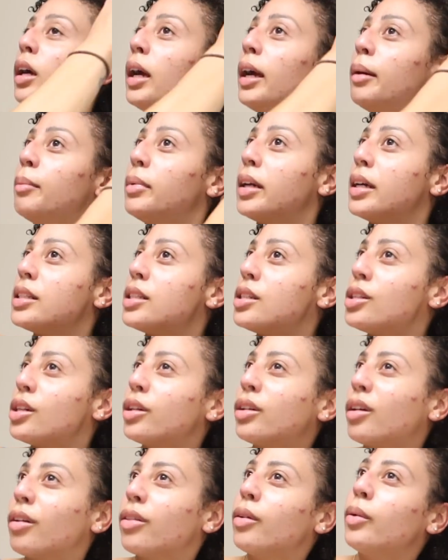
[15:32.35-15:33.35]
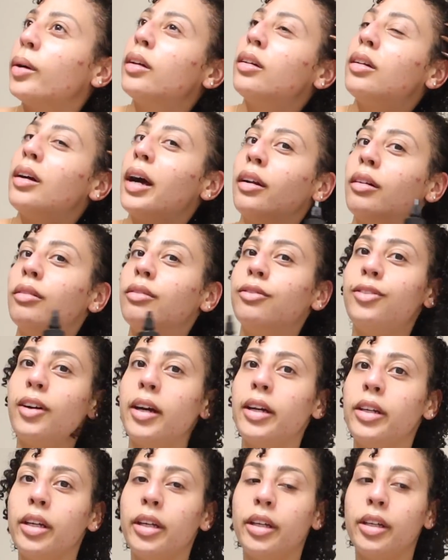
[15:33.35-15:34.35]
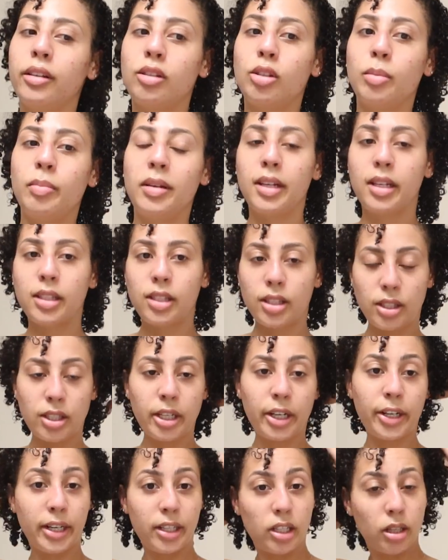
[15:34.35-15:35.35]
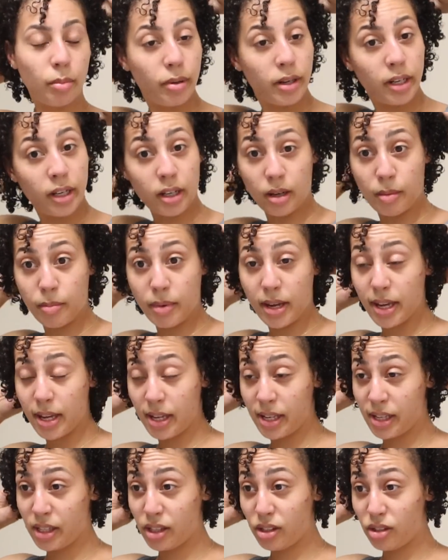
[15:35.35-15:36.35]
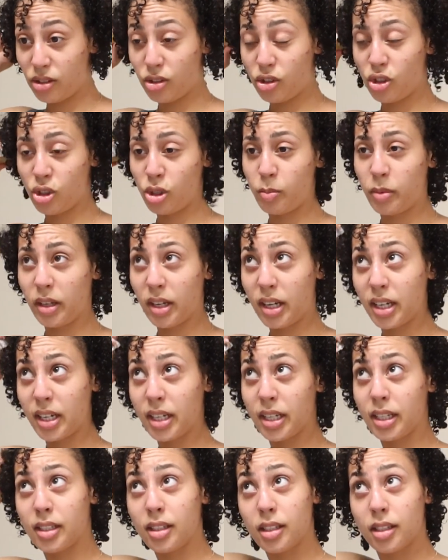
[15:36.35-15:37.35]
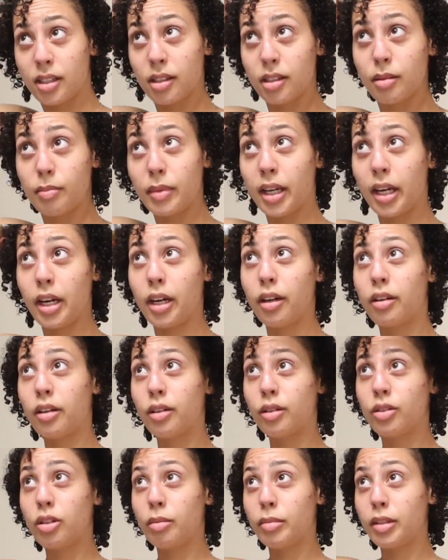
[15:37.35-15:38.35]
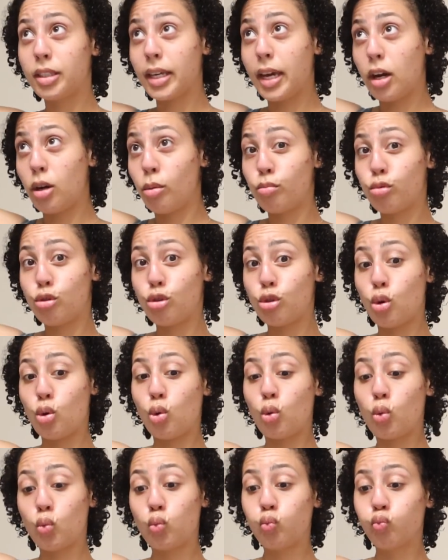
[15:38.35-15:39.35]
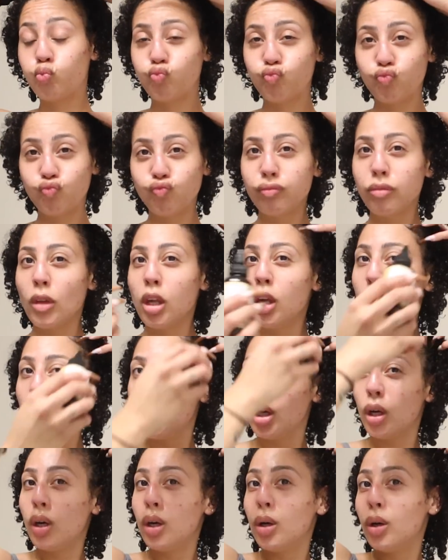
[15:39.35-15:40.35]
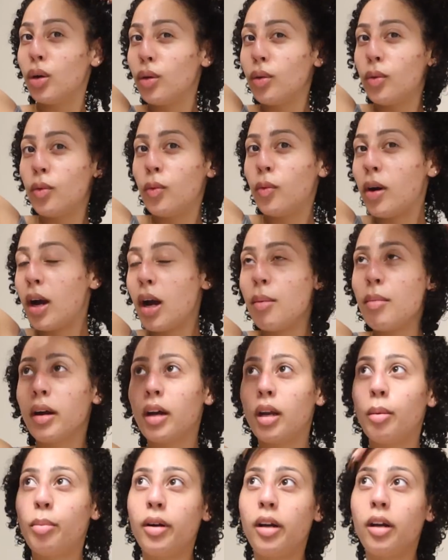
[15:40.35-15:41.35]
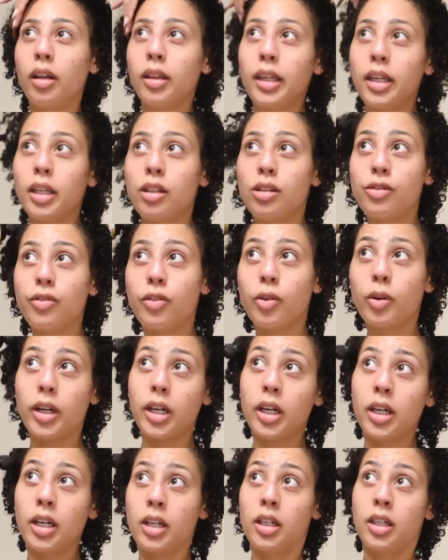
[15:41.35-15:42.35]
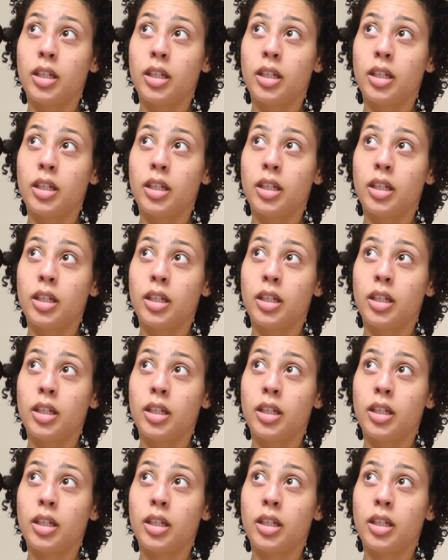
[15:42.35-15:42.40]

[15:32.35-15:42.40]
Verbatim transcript: And because it's a growth oil, I don't find it to be necessary to put it on my ends just because my hair grows from the scalp, so why am I gonna put it on the ends for?